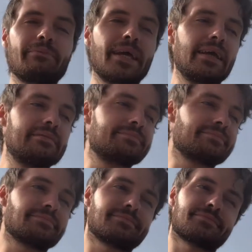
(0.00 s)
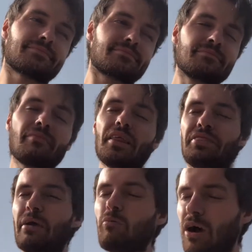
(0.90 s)
I mean,
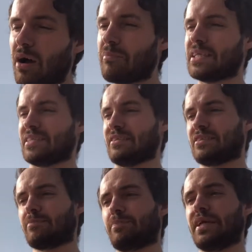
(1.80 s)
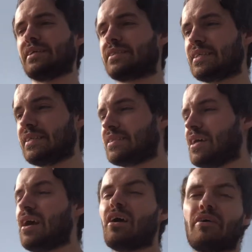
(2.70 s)
they were missing some pieces.
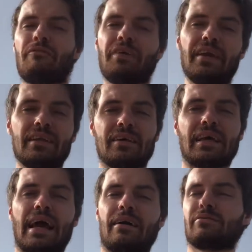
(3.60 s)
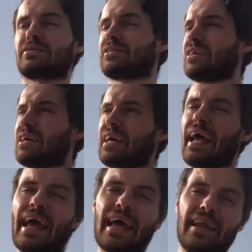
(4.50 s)
Phelan out,
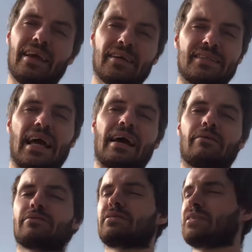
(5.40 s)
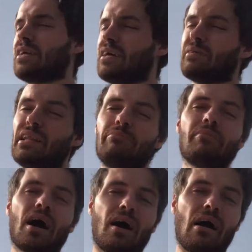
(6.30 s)
Elliott out,
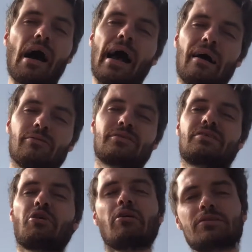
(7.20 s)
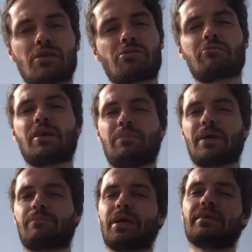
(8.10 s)
Lamar out. Those are 3
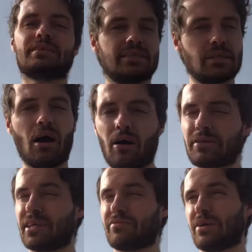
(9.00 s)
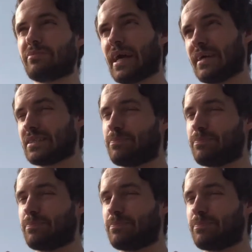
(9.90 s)
big pieces. I'll give him that.